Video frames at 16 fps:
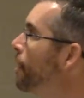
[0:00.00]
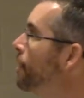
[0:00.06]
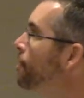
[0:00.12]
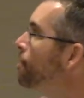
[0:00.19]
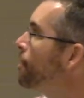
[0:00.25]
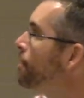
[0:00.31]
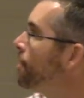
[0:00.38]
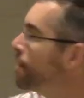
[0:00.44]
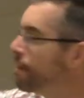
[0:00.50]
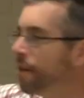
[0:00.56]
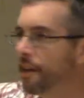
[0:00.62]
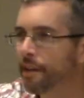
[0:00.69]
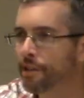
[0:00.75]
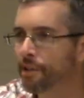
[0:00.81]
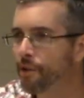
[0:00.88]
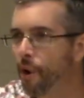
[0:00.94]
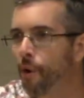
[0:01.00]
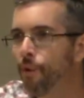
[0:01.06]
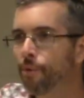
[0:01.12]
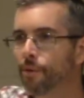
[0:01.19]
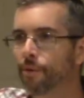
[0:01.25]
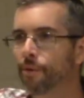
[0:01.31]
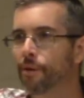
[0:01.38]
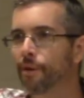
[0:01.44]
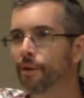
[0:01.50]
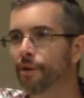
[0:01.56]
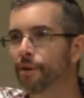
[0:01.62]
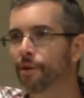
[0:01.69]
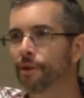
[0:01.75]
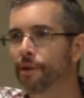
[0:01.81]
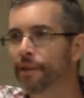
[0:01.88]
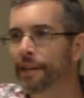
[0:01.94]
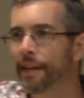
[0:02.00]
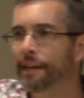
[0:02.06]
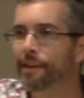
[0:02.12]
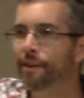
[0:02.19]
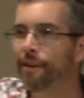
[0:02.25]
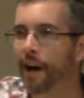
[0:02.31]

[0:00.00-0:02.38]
So he says, don't get your